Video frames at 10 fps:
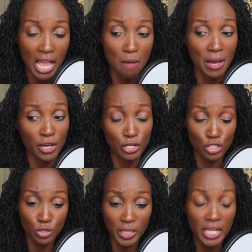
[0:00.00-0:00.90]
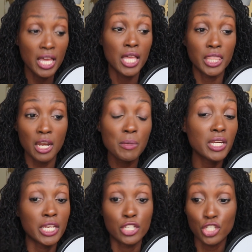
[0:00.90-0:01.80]
How am I going to do it? Then I'm going
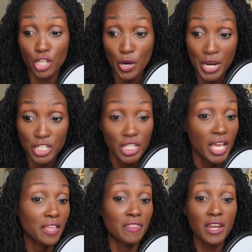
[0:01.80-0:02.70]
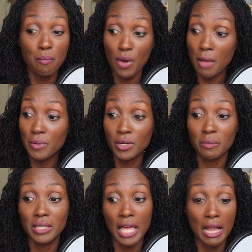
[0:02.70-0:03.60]
to get discouraged. Then I'm probably going to
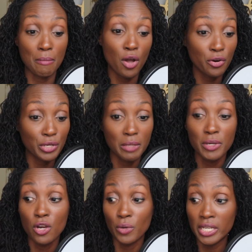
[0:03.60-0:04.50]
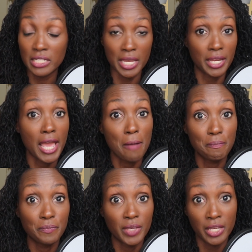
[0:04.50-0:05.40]
be like, I'm hungry. Let me go eat and take a nap
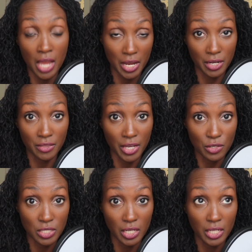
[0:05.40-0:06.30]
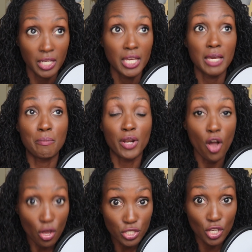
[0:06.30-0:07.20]
and not get anything else done. But
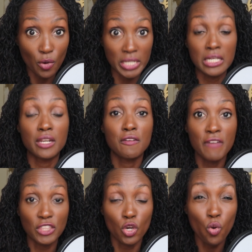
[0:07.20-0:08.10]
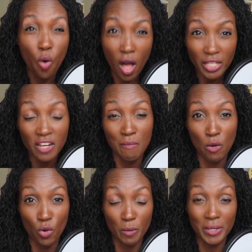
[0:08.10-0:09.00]
also it's going to affect the quality of my
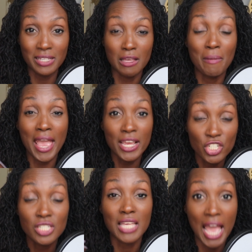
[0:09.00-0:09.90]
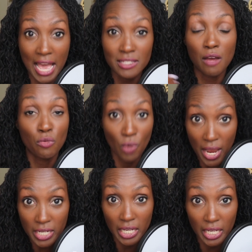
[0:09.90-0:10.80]
work because I'm anxious as I'm
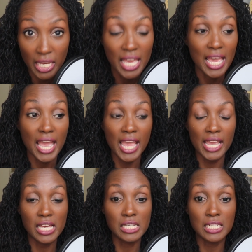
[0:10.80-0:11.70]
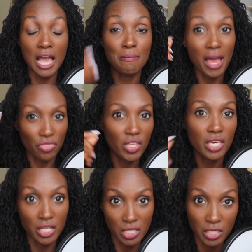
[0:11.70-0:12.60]
writing and I'm not
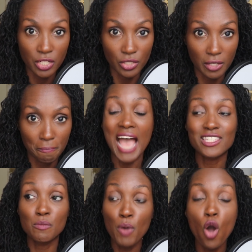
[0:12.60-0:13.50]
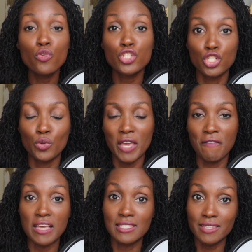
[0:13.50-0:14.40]
thinking as clearly. As opposed to if
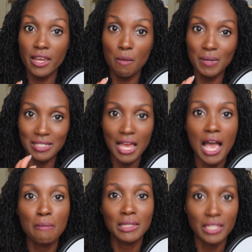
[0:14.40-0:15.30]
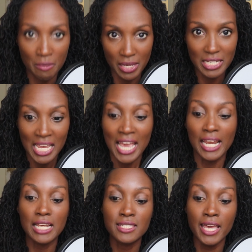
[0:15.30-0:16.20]
I set up a time limit
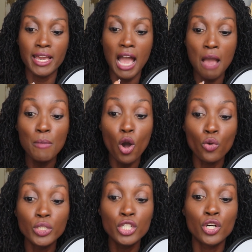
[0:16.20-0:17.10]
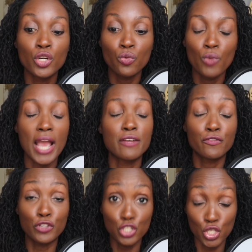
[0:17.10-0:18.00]
and I say, I'm only going to write
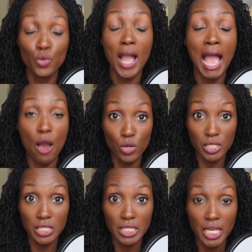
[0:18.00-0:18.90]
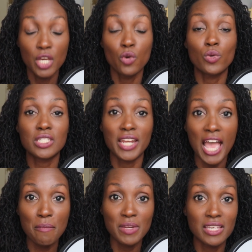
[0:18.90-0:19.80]
for 2 hours, what's going to
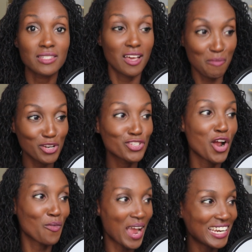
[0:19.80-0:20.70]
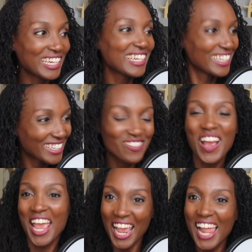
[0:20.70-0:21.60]
happen is I'm going to start writing,
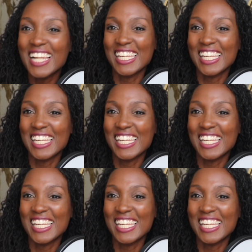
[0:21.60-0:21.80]
right?